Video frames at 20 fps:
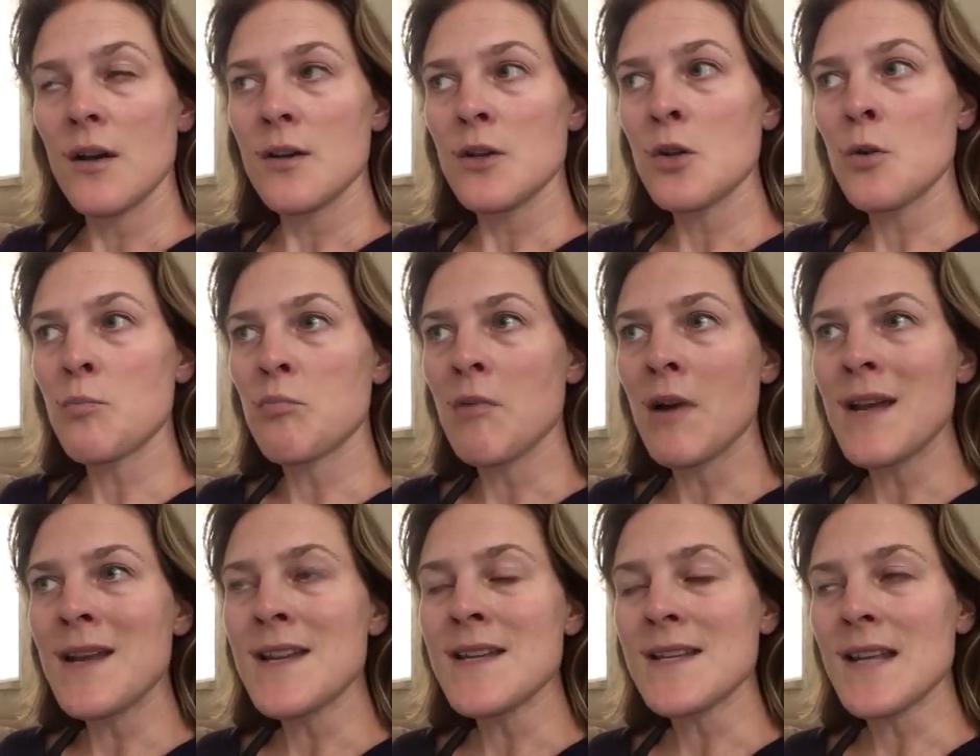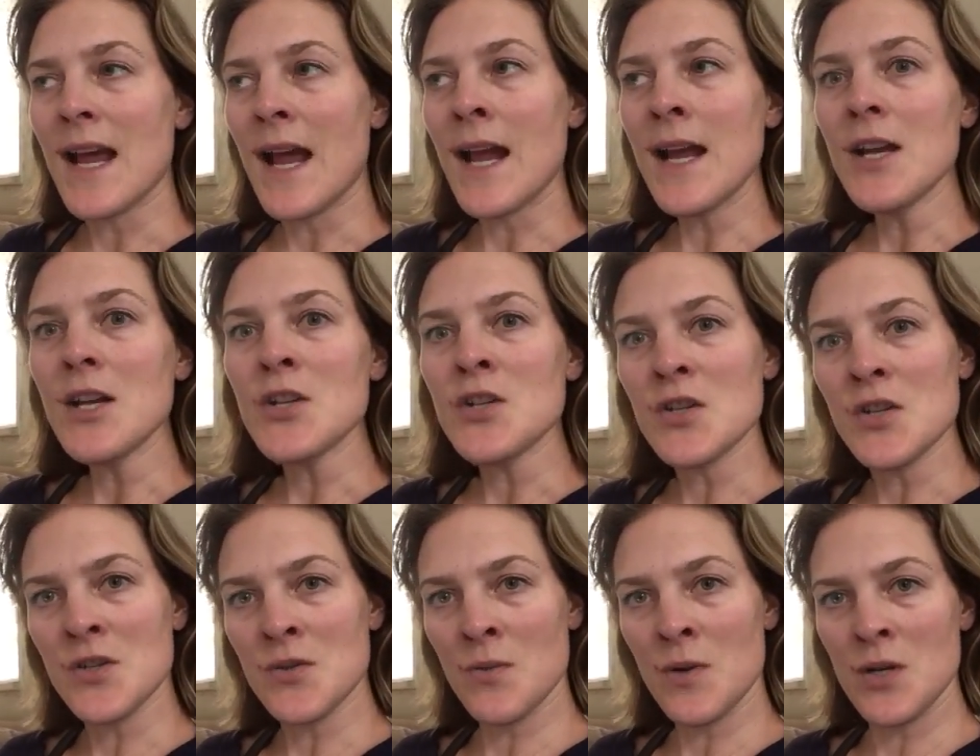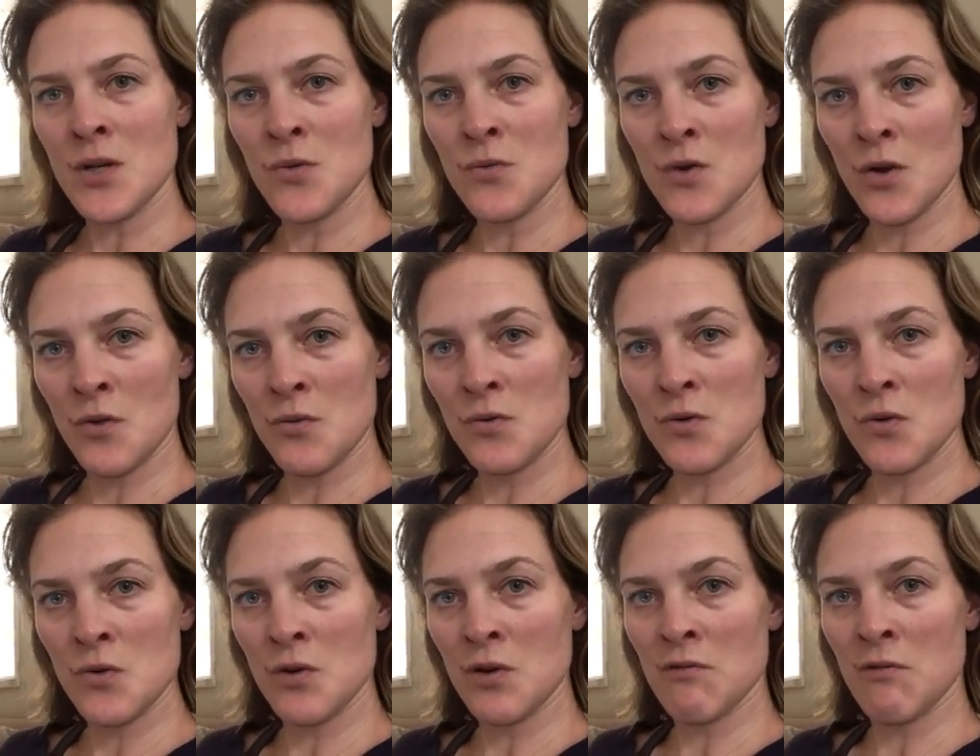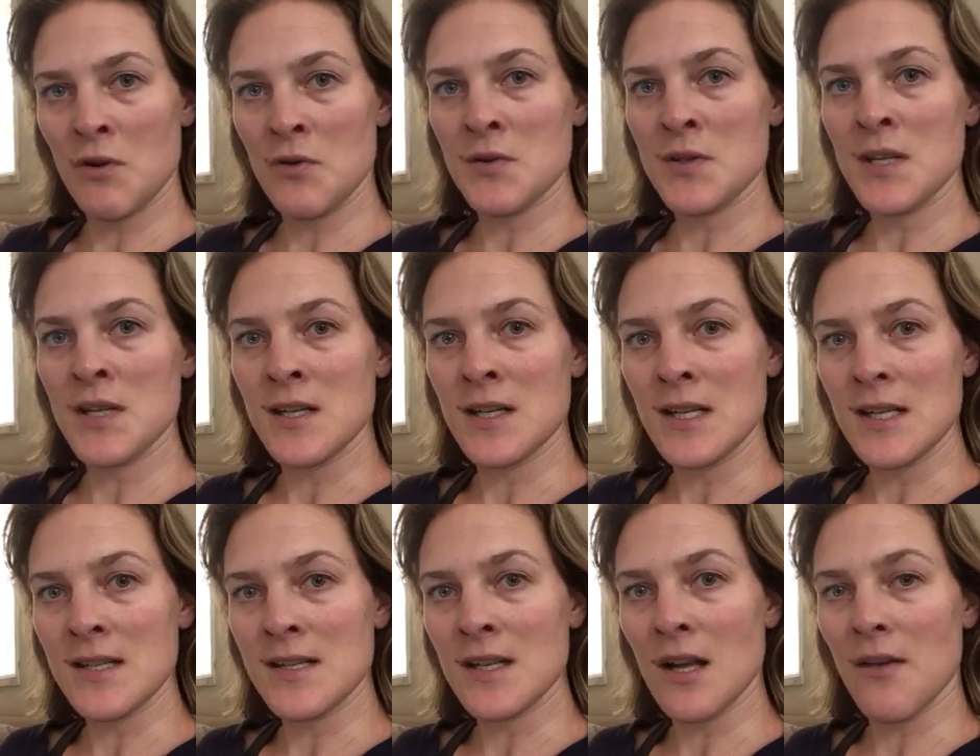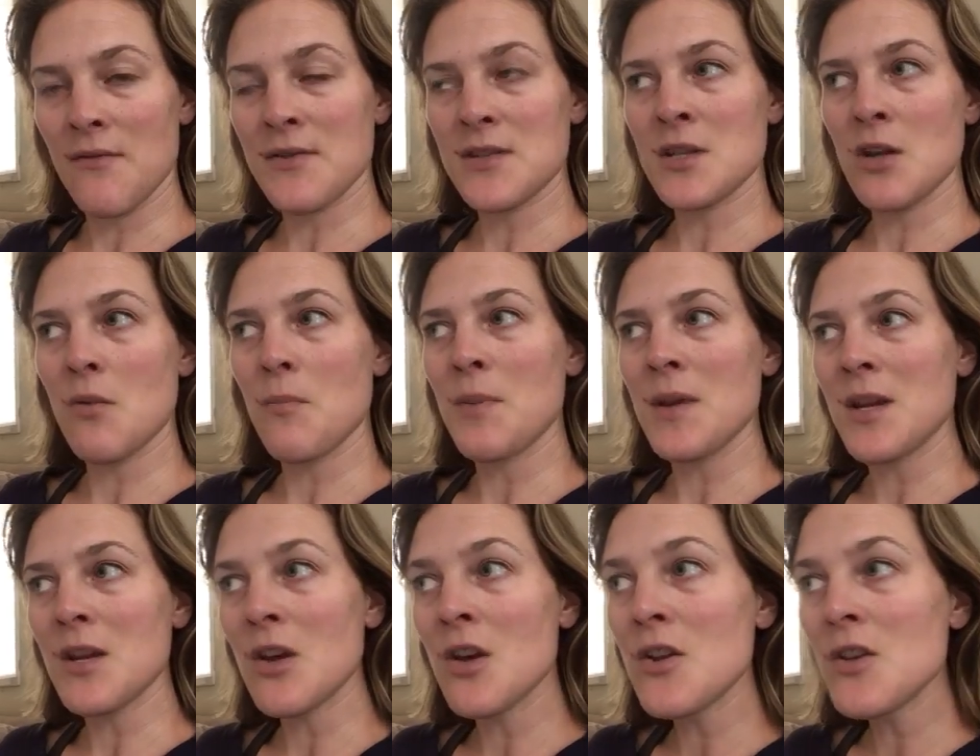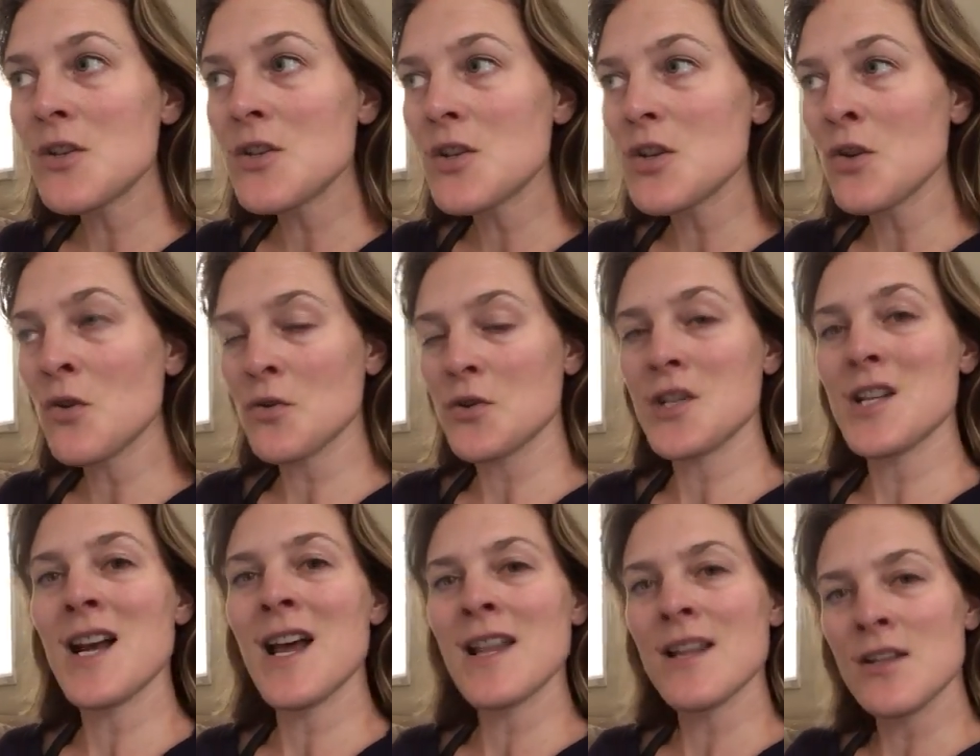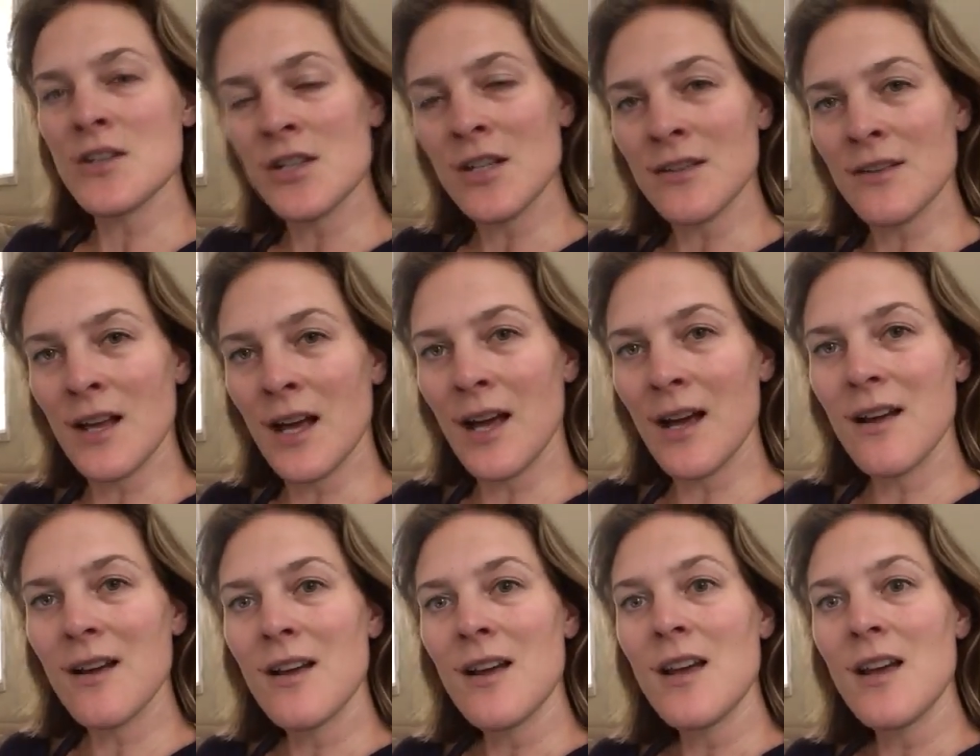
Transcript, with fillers: Your brain is anxious when you don't do your OCD stuff. So, because you're challenging that,